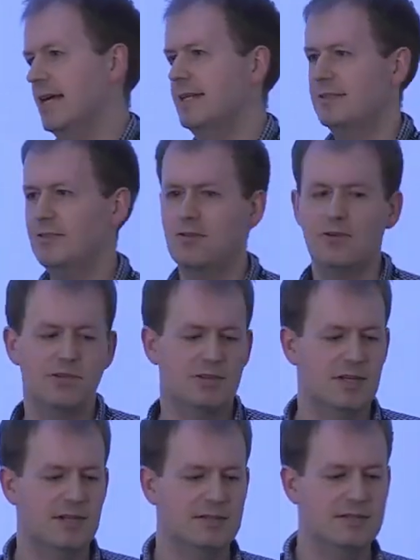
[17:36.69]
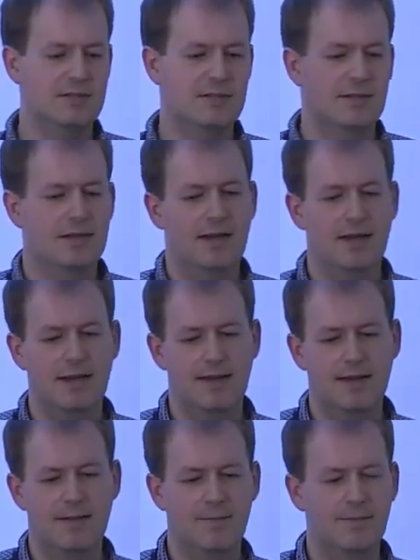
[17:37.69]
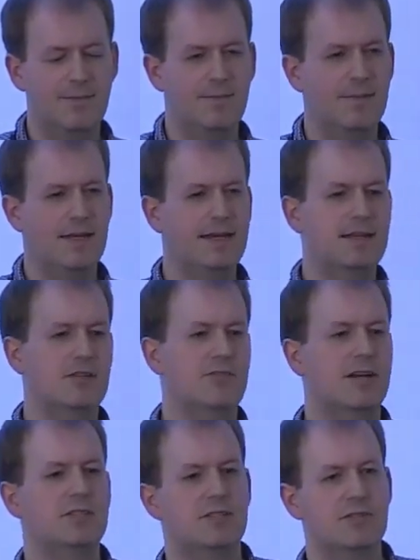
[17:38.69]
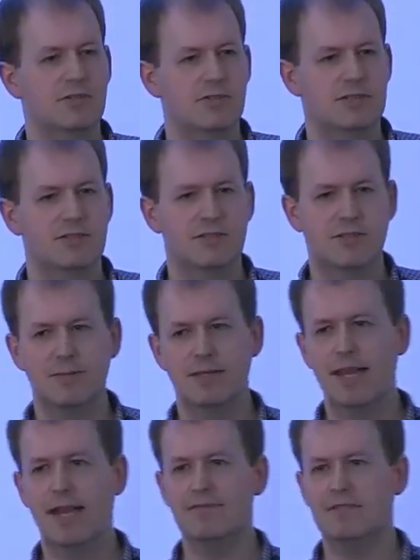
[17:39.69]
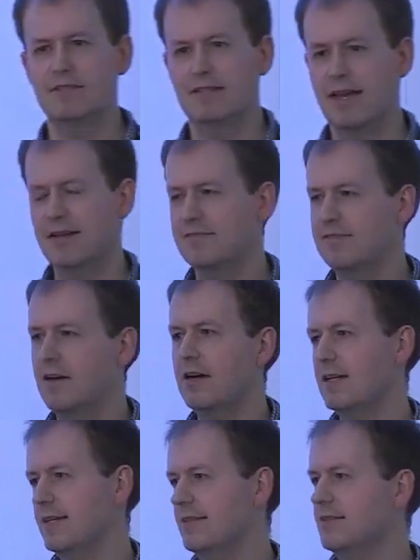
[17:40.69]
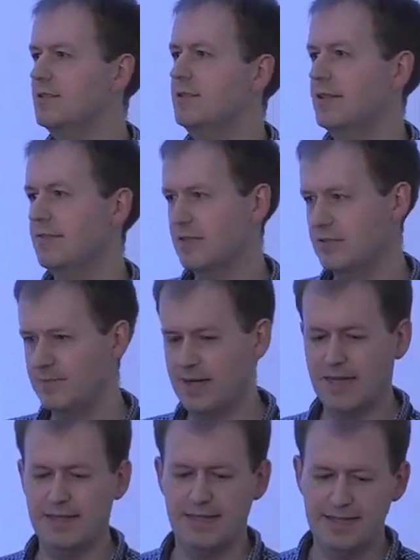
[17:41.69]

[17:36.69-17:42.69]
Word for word: It's not just um, an integration chore. It's not something they have to kind of file in the too difficult bucket.